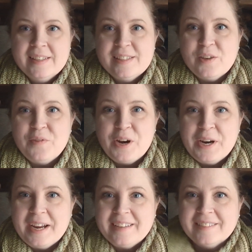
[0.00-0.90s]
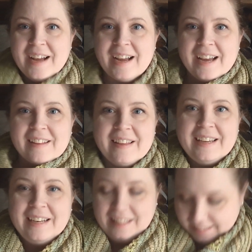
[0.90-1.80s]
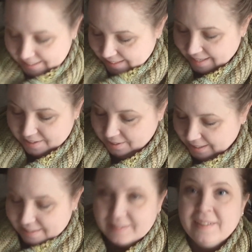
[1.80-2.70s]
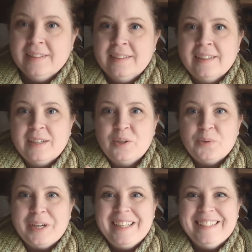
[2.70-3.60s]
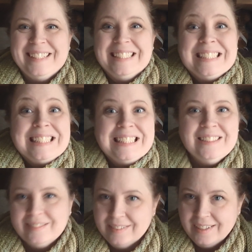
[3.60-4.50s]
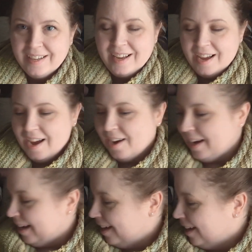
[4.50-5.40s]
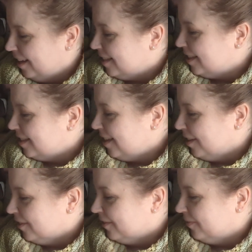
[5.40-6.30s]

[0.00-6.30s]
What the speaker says: so far, I kind of like it. I like it together, and we're good. Okay, so